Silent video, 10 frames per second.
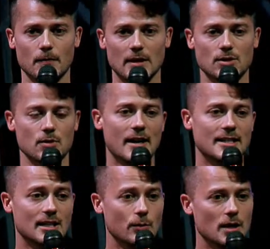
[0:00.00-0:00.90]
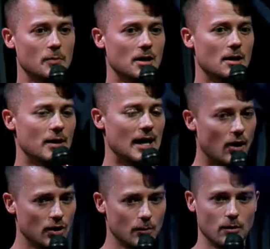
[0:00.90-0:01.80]
And so that's how we can become
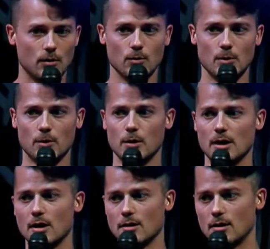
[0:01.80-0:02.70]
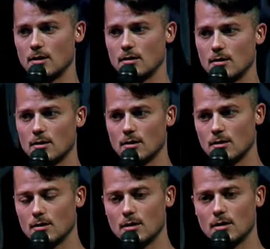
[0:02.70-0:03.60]
accountable with one another
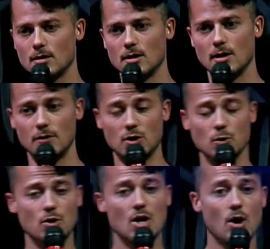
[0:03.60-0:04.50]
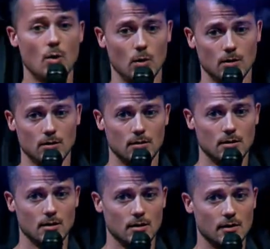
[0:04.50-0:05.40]
if you know
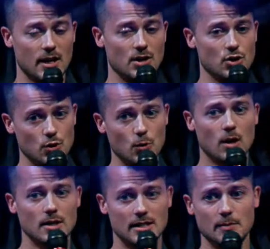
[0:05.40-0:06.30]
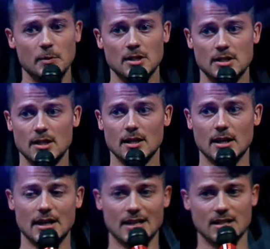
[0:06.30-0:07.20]
that you are deep in sin
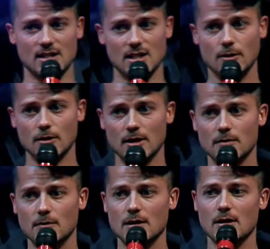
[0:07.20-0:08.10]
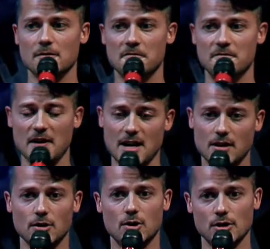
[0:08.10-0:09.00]
in a secretive,
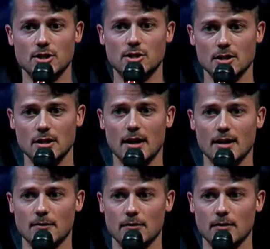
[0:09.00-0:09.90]
faker Christian life,